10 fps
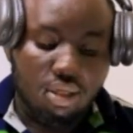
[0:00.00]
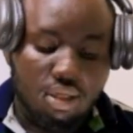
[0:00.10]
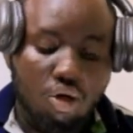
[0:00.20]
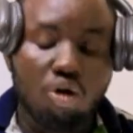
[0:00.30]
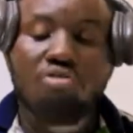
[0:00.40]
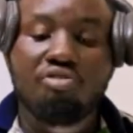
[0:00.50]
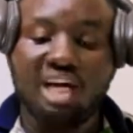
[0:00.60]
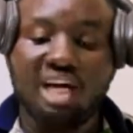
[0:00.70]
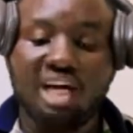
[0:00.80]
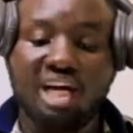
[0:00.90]
on
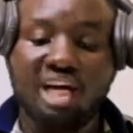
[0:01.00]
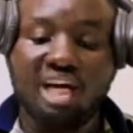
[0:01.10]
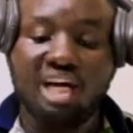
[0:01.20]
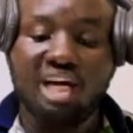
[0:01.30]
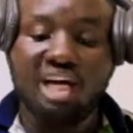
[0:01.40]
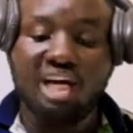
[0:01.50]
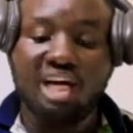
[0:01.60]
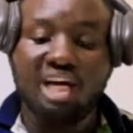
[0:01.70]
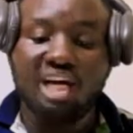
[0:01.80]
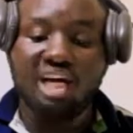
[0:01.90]
1st May
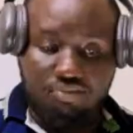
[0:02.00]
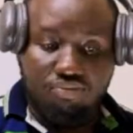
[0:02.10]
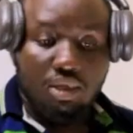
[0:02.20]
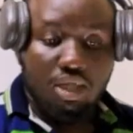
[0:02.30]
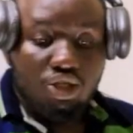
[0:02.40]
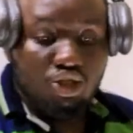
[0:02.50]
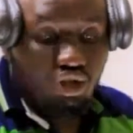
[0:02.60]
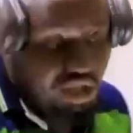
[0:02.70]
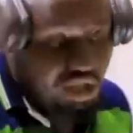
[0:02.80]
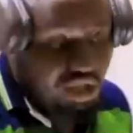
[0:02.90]
2023. So
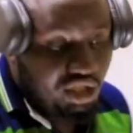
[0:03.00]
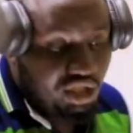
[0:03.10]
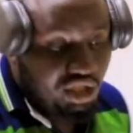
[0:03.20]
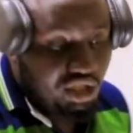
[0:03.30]
due to need for